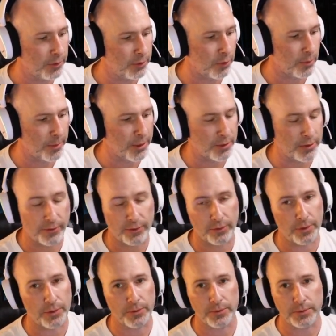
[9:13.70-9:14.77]
Torment Driven
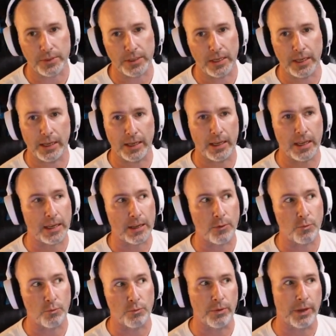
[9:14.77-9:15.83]
Throws, it
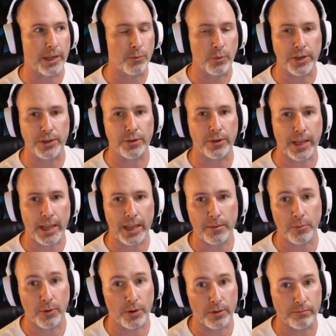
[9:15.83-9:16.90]
can win you a
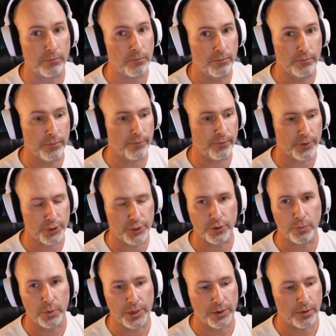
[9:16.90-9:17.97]
game, or for
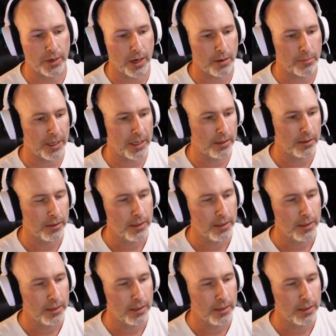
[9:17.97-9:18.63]
sure win you a combat.